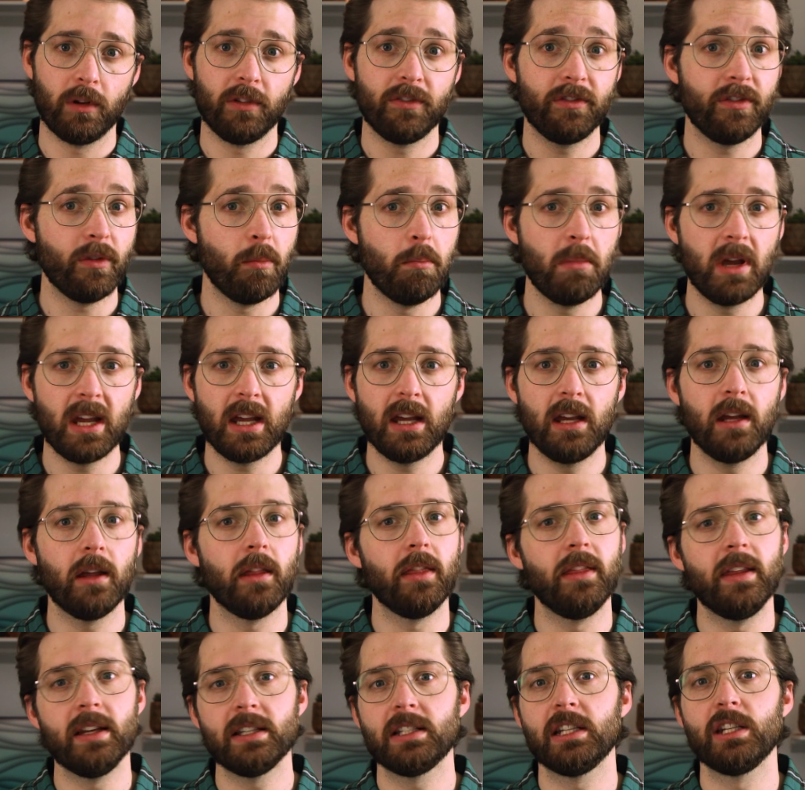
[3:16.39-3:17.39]
For me,
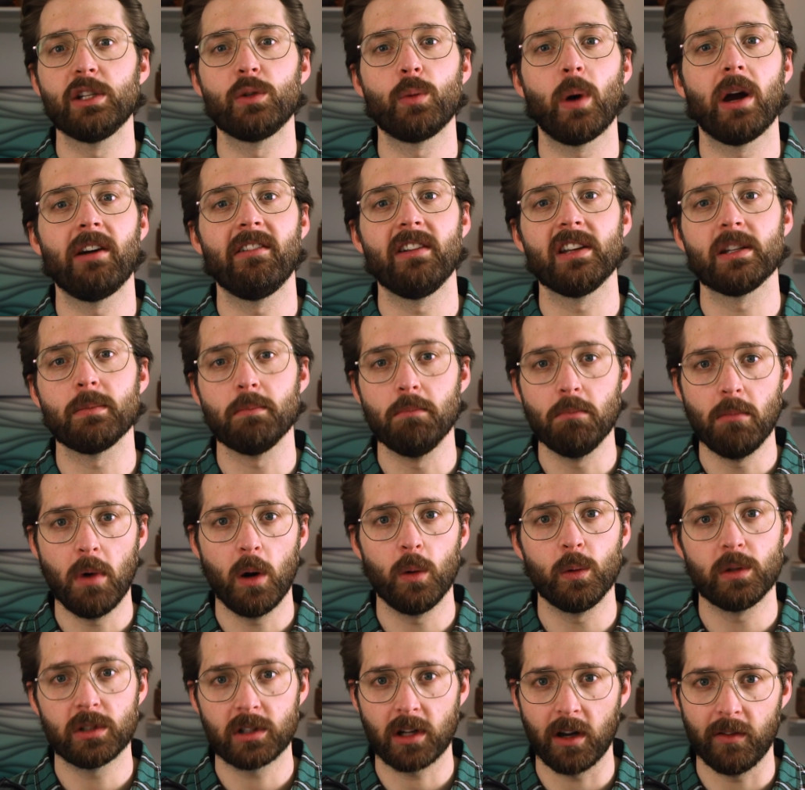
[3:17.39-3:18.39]
this is where it's
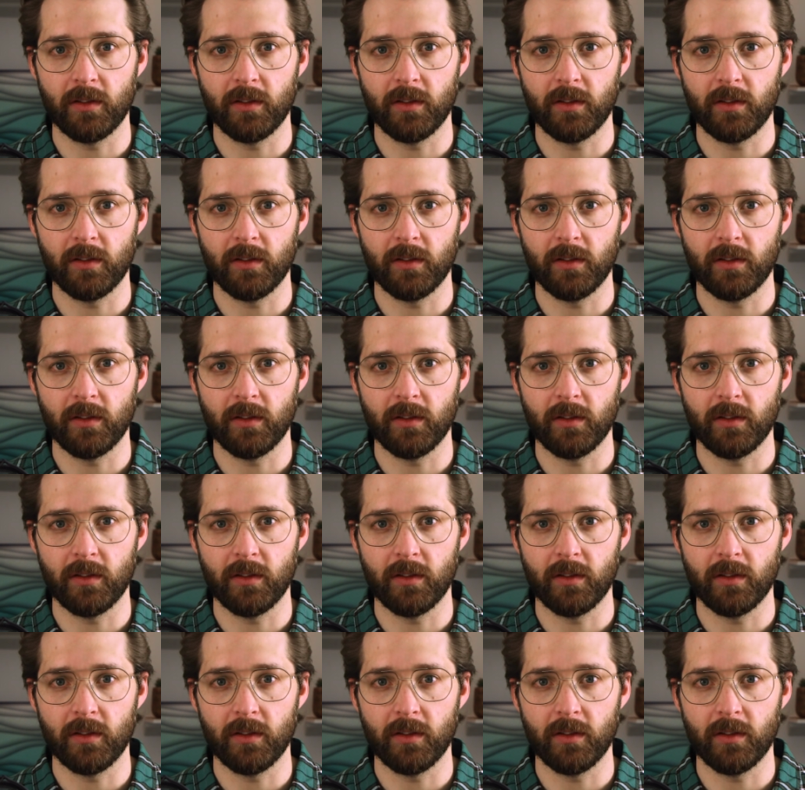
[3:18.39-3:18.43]
most